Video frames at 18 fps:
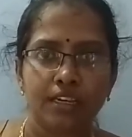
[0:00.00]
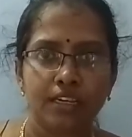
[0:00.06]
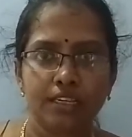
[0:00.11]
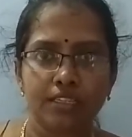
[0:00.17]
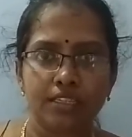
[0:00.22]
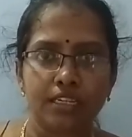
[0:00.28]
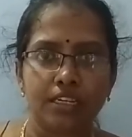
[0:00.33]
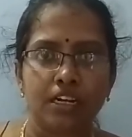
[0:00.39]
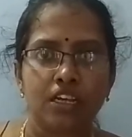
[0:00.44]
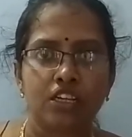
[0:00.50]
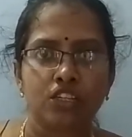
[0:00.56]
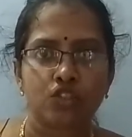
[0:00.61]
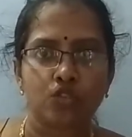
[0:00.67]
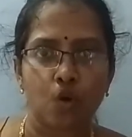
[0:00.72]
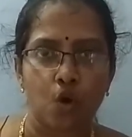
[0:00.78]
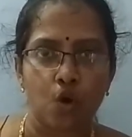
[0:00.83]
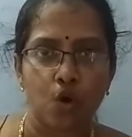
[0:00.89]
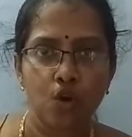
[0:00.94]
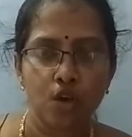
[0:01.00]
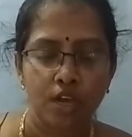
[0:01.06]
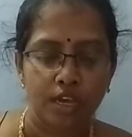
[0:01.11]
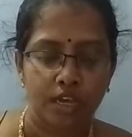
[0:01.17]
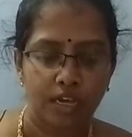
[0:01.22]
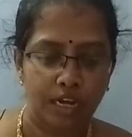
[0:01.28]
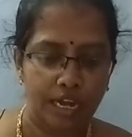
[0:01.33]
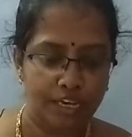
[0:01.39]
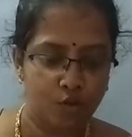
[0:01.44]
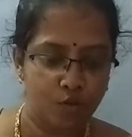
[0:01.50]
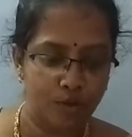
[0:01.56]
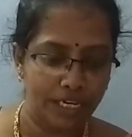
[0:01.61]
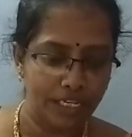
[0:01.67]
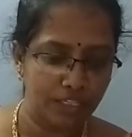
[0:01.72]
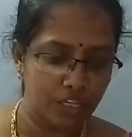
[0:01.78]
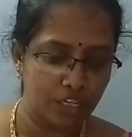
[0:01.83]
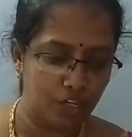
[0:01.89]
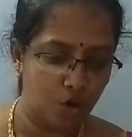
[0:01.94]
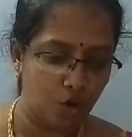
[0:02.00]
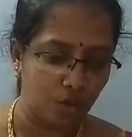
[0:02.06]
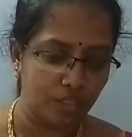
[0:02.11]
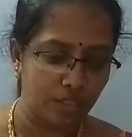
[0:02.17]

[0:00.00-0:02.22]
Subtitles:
Is it? So, likewise, the